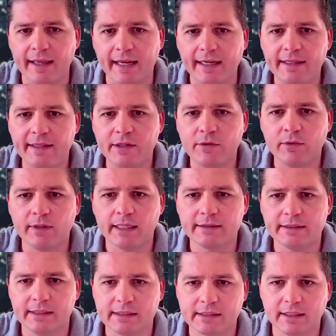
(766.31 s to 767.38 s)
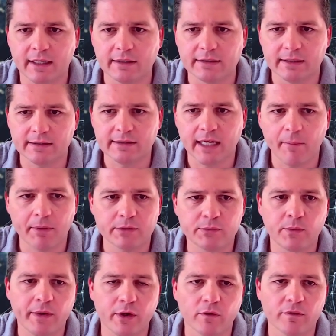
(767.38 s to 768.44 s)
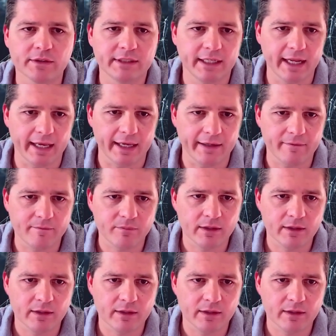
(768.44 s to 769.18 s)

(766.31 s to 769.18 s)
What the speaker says: anything you would like to discuss on the topics we went over today.